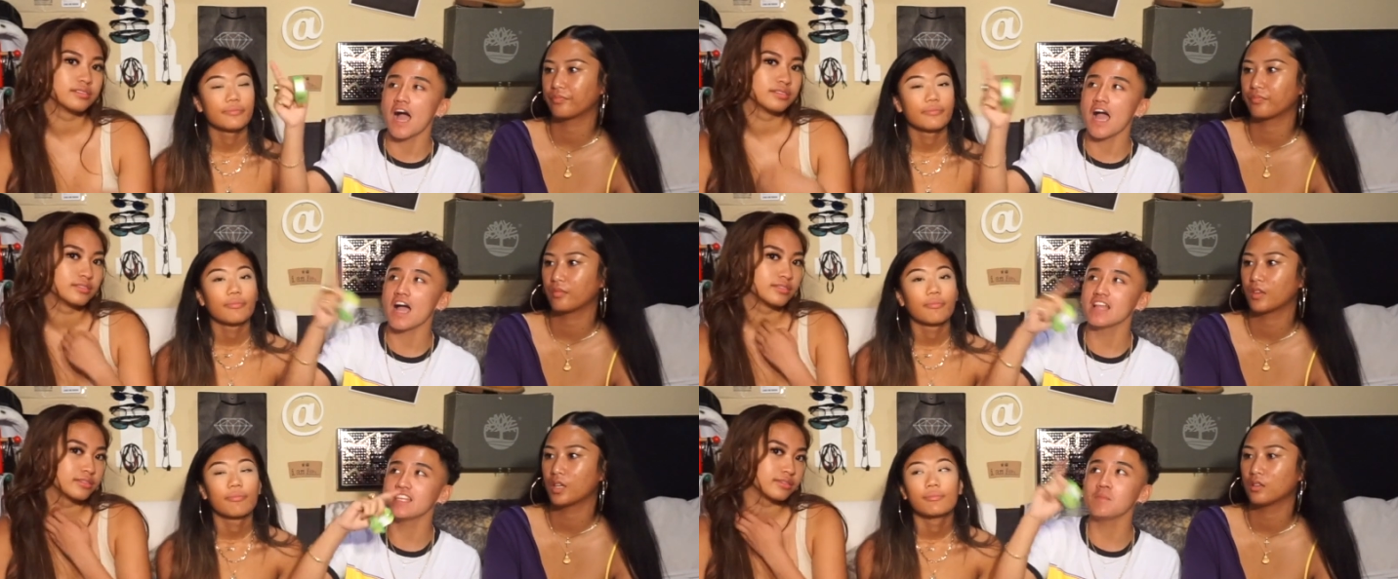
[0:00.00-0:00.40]

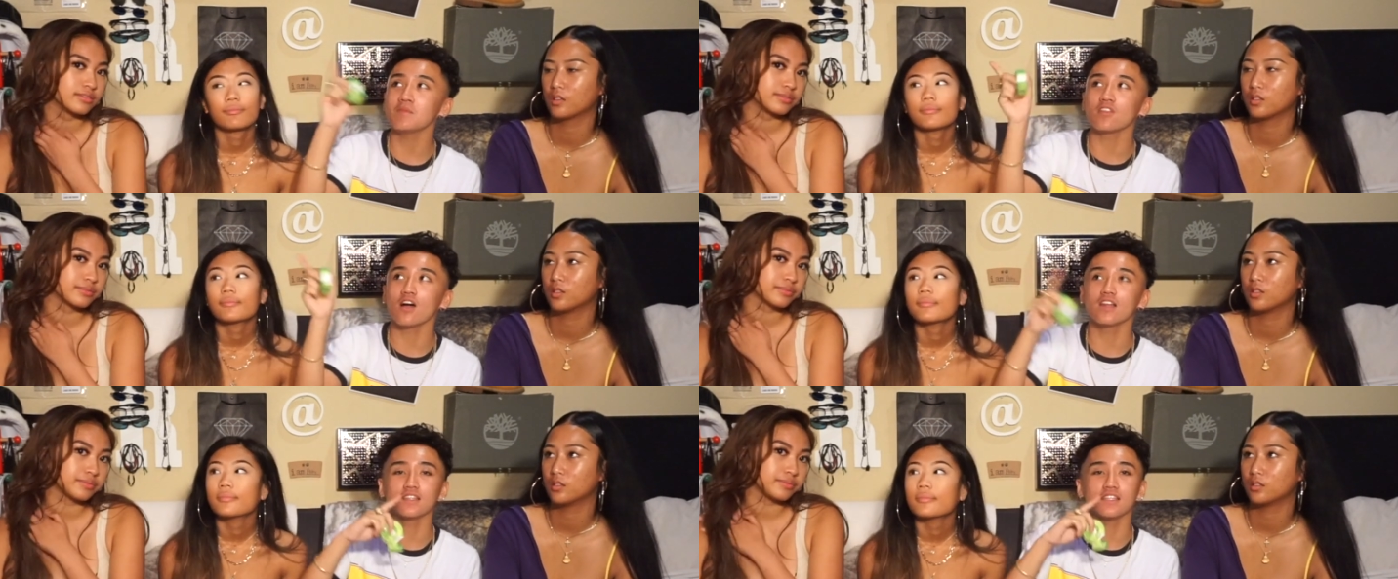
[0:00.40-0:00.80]
Speaker 1: I, I tape
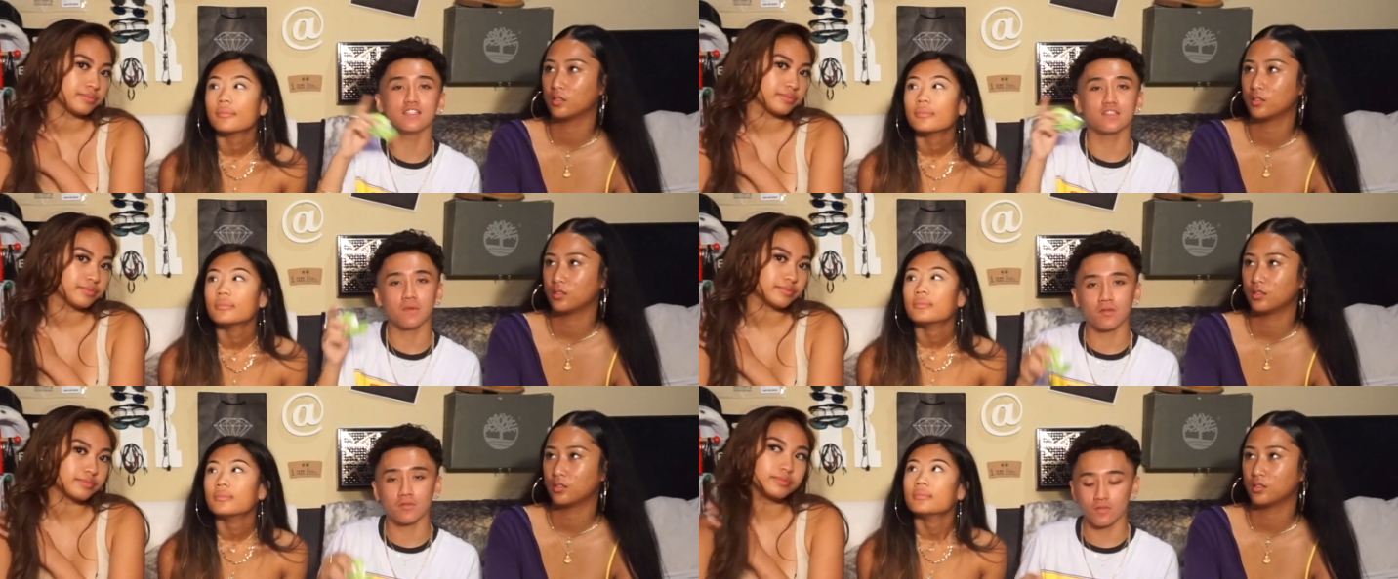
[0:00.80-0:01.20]
a lot of
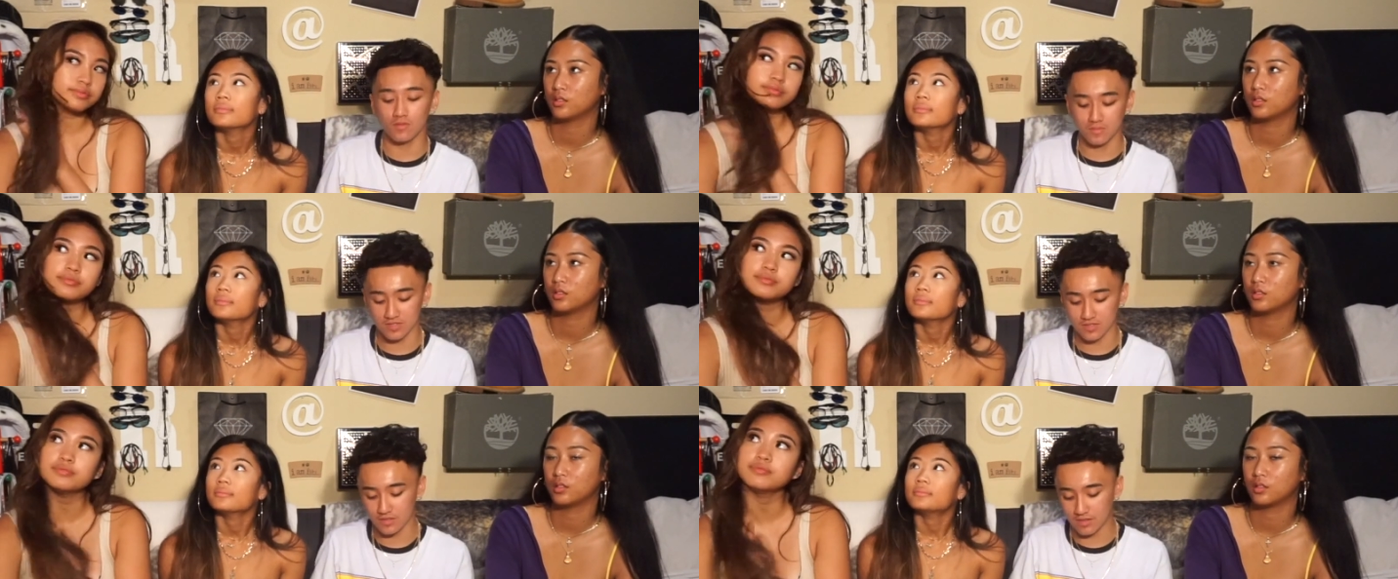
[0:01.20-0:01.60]
things in my
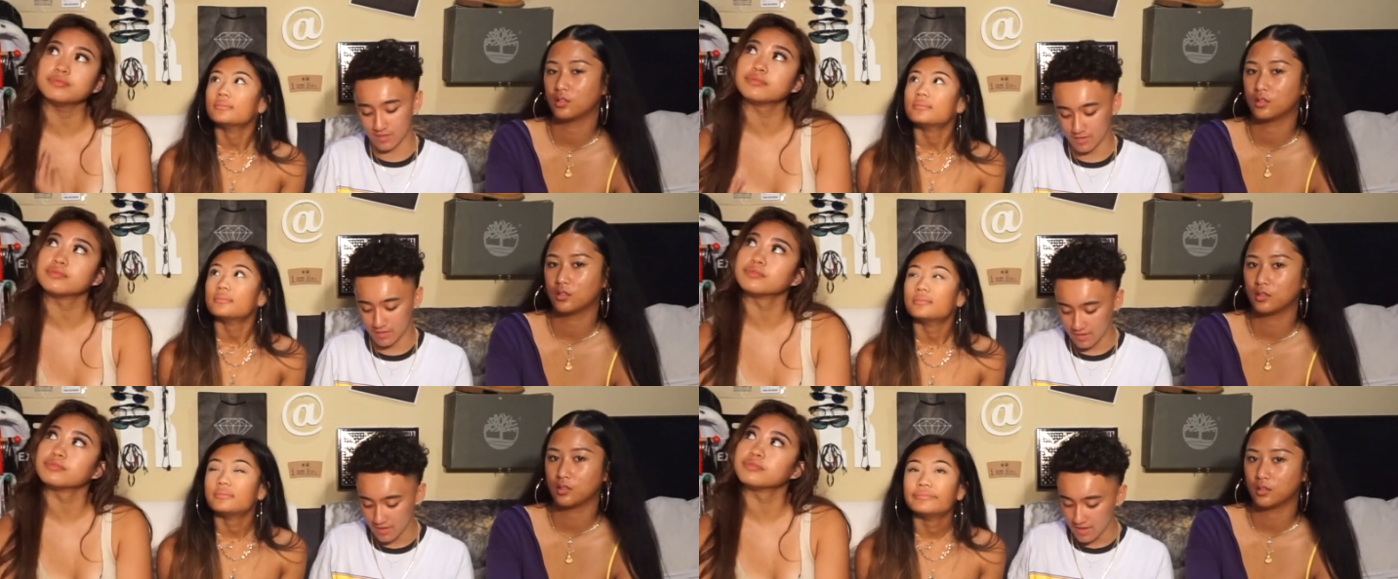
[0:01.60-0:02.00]
room, so.
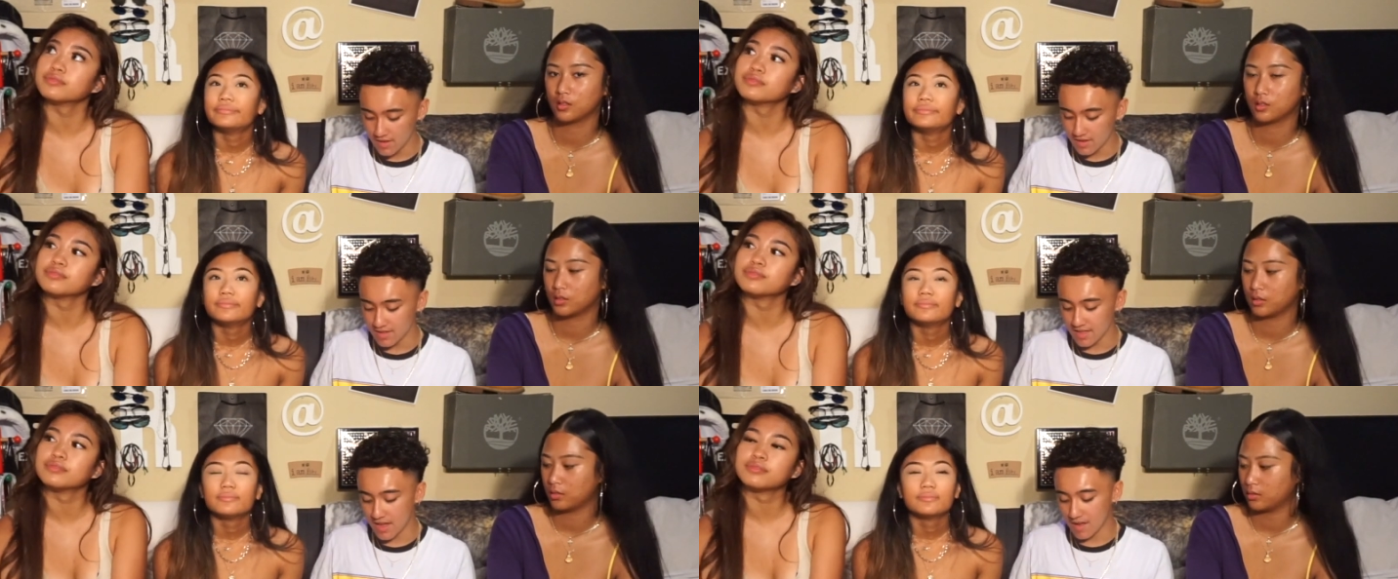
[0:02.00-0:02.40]

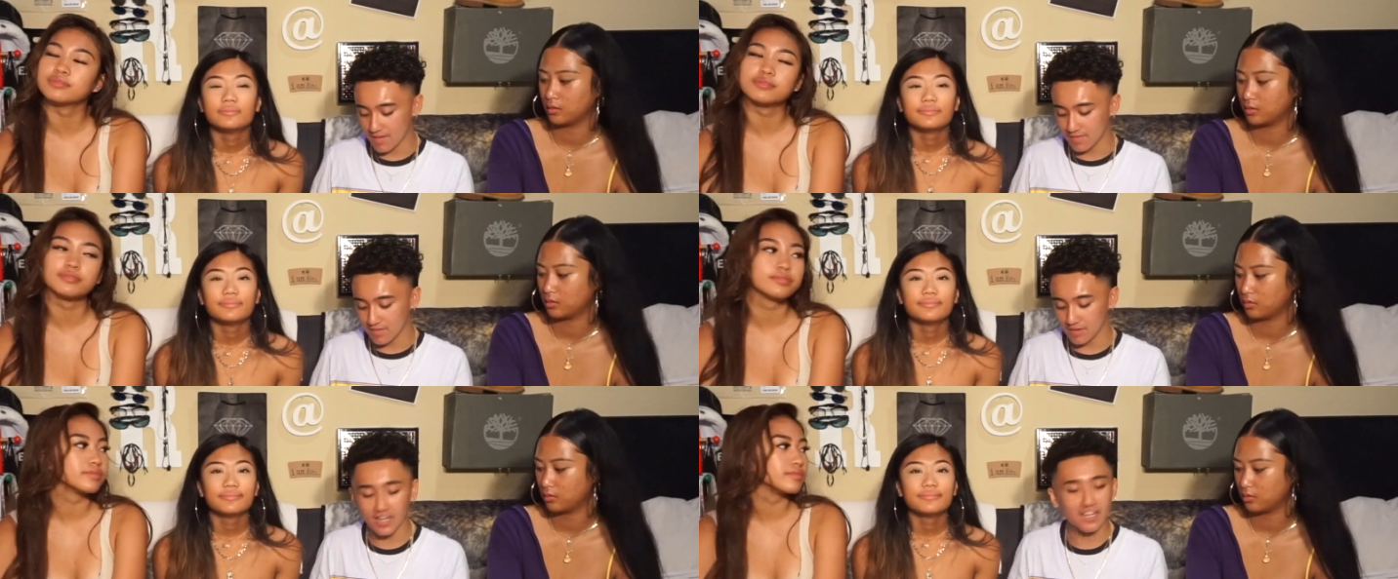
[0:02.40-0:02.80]

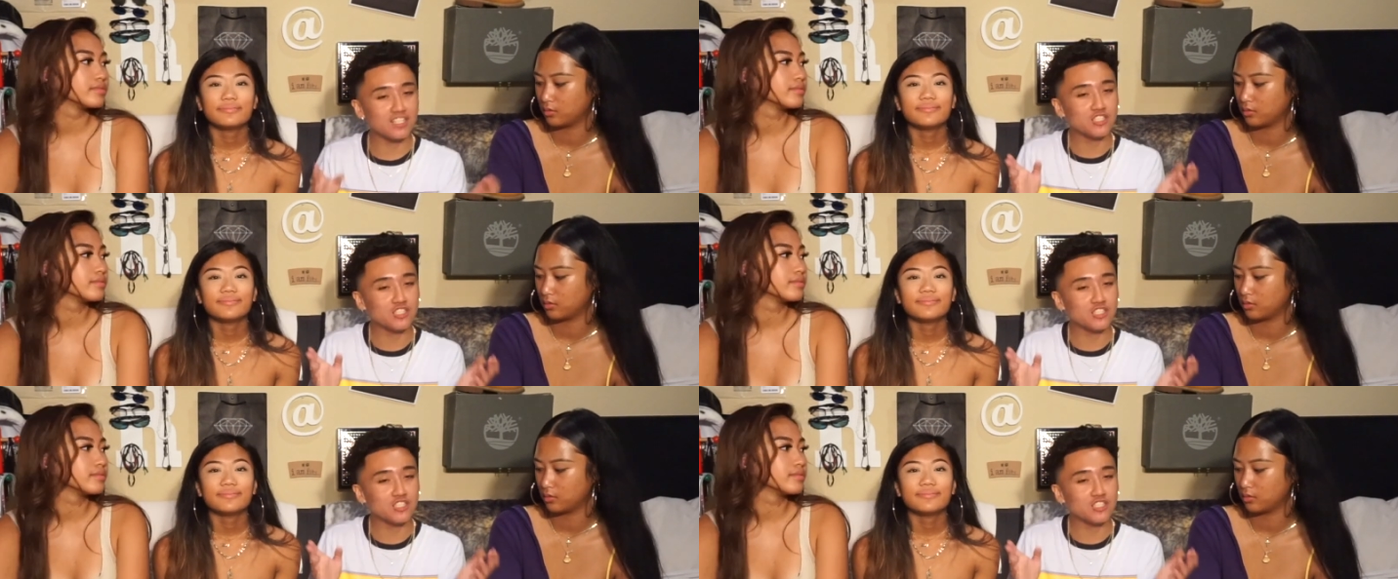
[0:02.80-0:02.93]
Yeah. Okay,